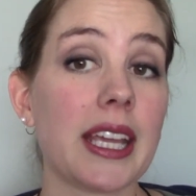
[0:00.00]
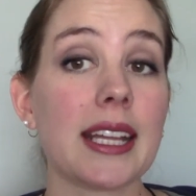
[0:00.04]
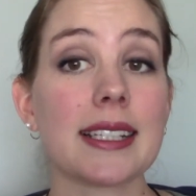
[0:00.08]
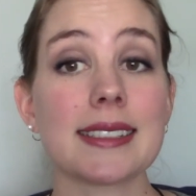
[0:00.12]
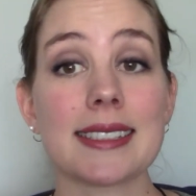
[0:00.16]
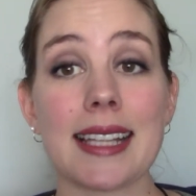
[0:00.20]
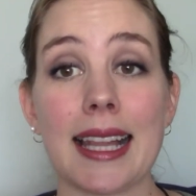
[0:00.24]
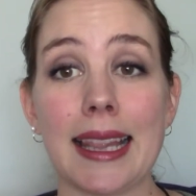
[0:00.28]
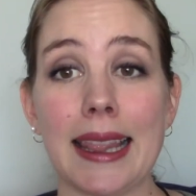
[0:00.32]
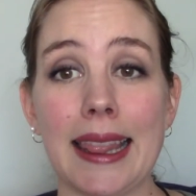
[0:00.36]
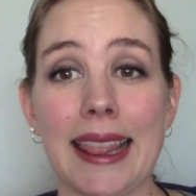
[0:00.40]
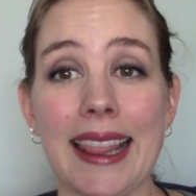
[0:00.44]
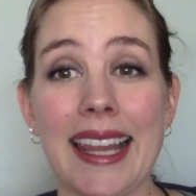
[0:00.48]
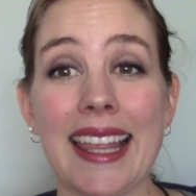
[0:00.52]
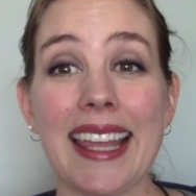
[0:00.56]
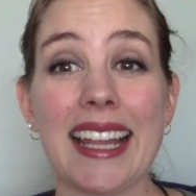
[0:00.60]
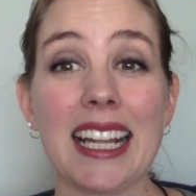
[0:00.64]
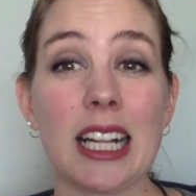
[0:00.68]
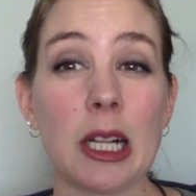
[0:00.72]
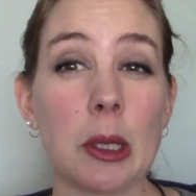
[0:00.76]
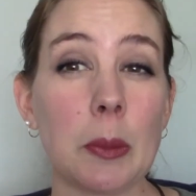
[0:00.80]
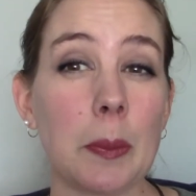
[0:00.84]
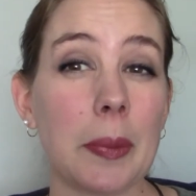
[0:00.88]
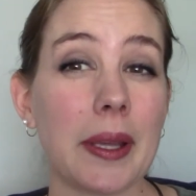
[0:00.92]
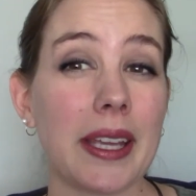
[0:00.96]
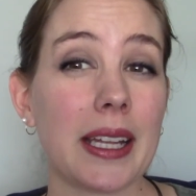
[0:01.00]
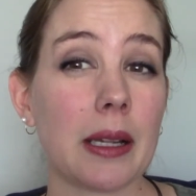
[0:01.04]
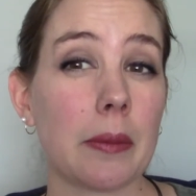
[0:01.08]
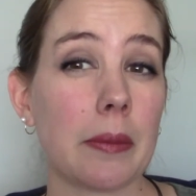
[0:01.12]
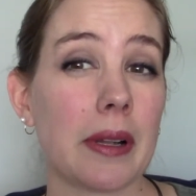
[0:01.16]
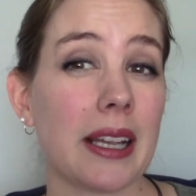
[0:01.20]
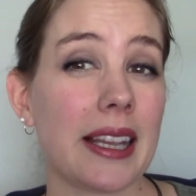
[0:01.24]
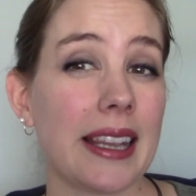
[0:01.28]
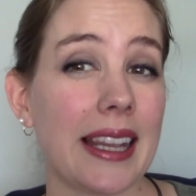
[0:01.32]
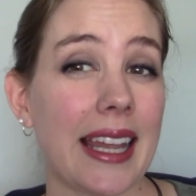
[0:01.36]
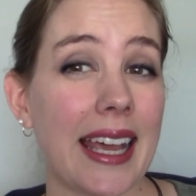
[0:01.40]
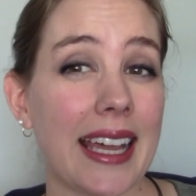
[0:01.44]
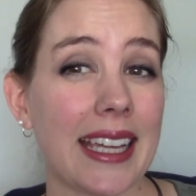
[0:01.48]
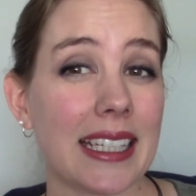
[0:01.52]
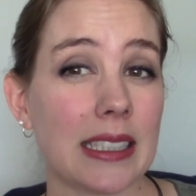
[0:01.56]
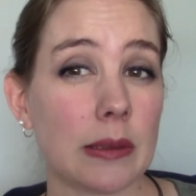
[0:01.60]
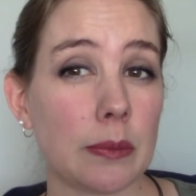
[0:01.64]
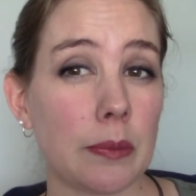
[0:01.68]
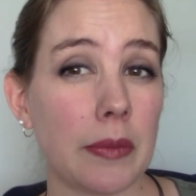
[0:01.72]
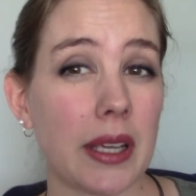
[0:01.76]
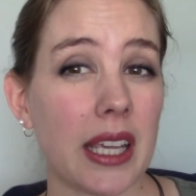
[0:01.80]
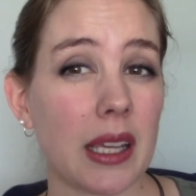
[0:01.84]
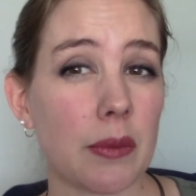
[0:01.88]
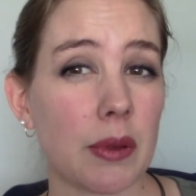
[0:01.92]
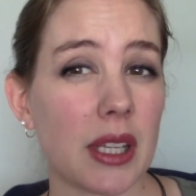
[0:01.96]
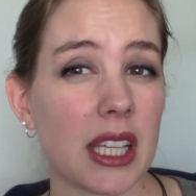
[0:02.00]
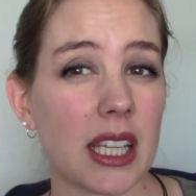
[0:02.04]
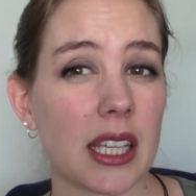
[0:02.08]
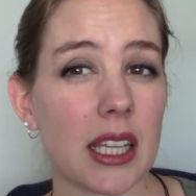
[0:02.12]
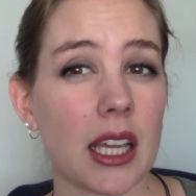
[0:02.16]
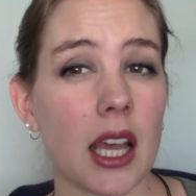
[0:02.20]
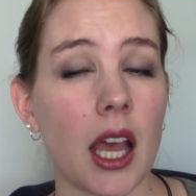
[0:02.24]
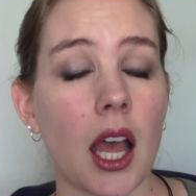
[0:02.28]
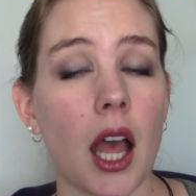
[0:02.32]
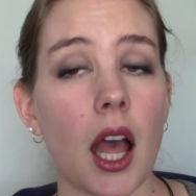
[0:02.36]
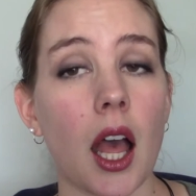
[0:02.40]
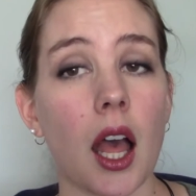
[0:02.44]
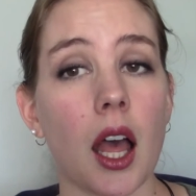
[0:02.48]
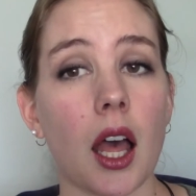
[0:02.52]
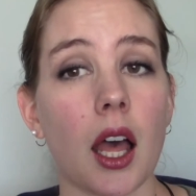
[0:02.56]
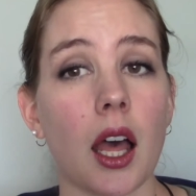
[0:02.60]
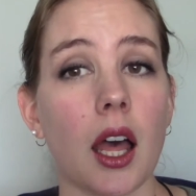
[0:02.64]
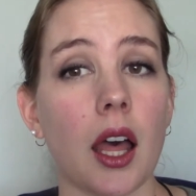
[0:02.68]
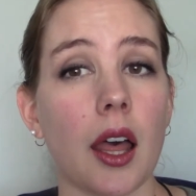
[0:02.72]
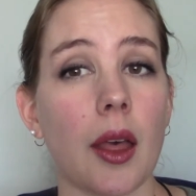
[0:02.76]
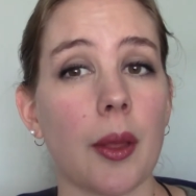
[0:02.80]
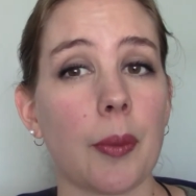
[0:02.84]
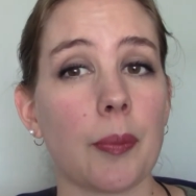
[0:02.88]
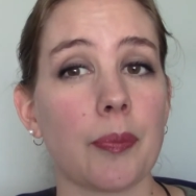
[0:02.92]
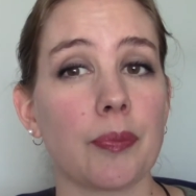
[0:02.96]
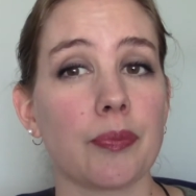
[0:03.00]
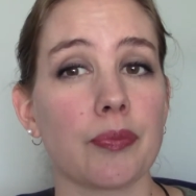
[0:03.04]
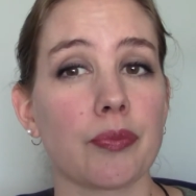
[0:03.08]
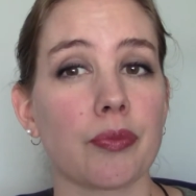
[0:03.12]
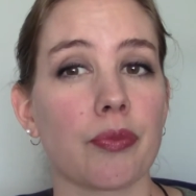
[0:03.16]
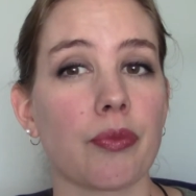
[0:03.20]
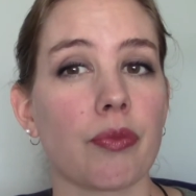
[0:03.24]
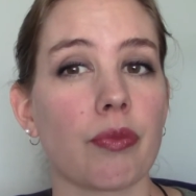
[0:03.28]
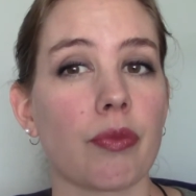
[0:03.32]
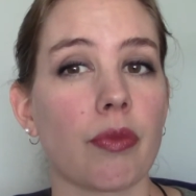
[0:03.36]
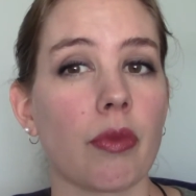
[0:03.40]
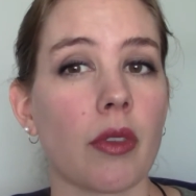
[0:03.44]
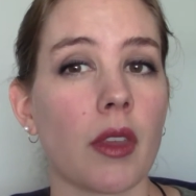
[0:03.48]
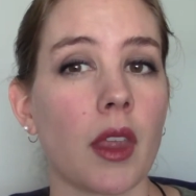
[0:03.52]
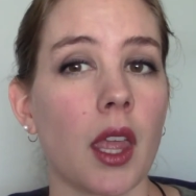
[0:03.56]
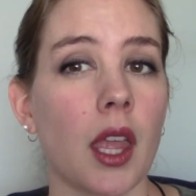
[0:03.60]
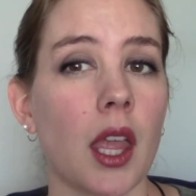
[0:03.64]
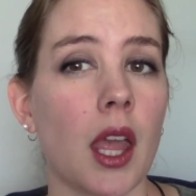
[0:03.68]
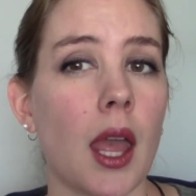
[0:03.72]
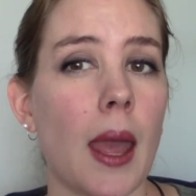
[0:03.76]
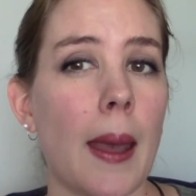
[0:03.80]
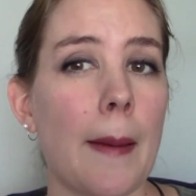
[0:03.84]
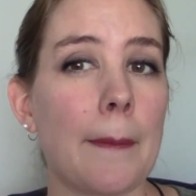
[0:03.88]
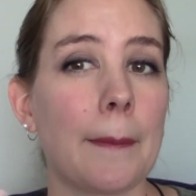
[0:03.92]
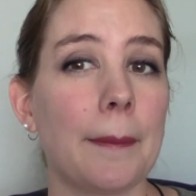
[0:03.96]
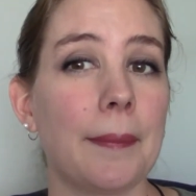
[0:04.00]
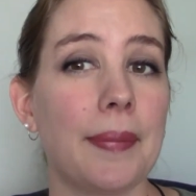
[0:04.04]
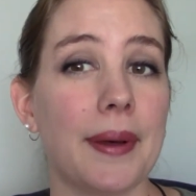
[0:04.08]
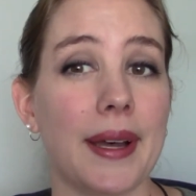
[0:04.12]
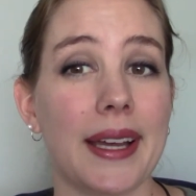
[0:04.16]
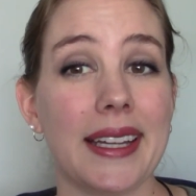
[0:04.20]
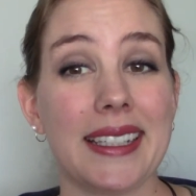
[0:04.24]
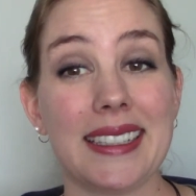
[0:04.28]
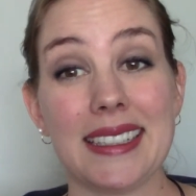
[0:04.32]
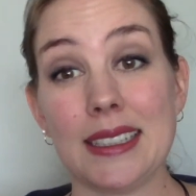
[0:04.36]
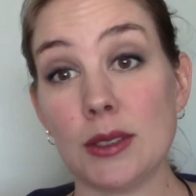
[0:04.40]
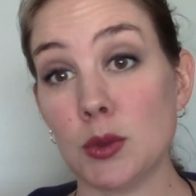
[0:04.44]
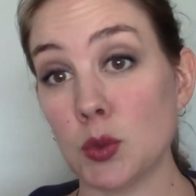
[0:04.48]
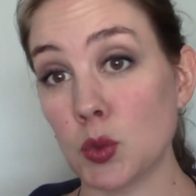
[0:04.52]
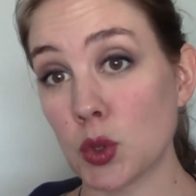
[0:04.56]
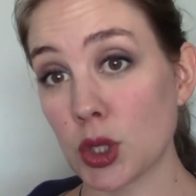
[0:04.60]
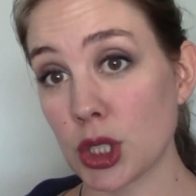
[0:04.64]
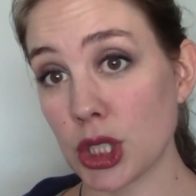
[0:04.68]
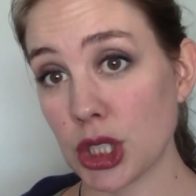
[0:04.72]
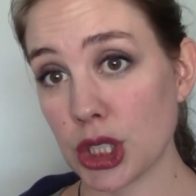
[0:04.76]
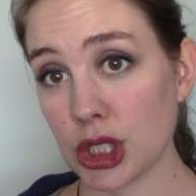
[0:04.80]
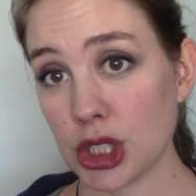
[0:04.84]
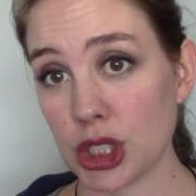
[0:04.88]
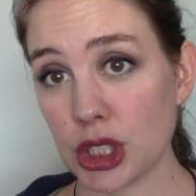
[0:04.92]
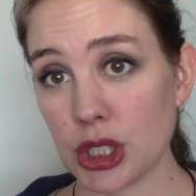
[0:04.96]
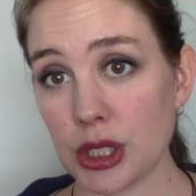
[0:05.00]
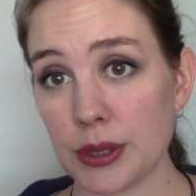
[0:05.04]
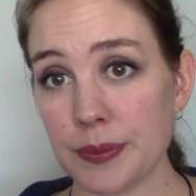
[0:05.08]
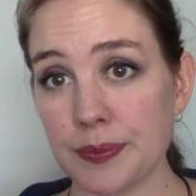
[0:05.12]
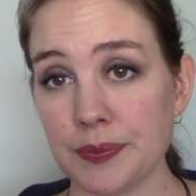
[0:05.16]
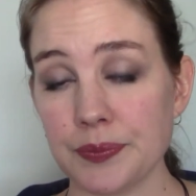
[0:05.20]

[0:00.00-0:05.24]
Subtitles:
It's a little bit light maybe, but it works.